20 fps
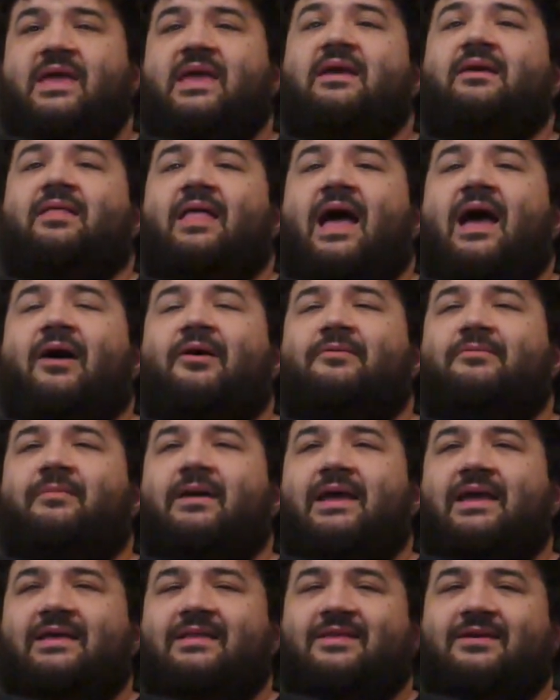out and
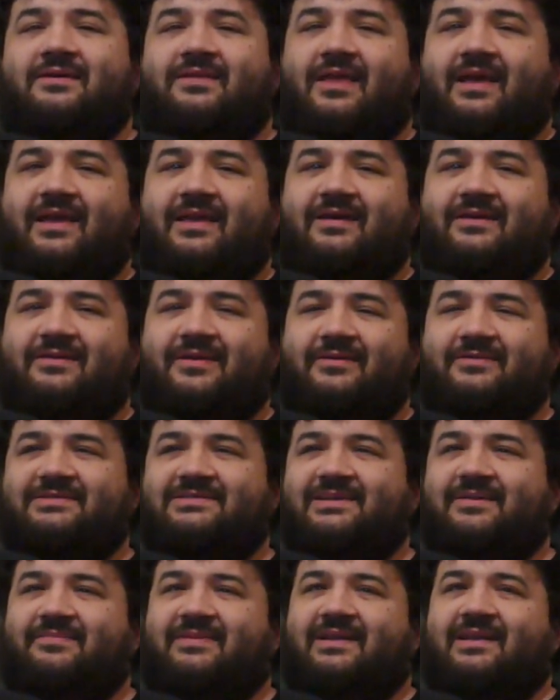make it look like you're doing
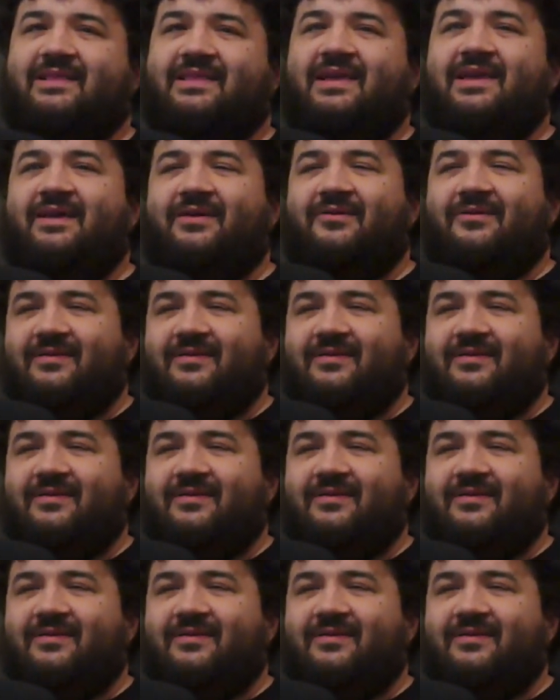something illegal.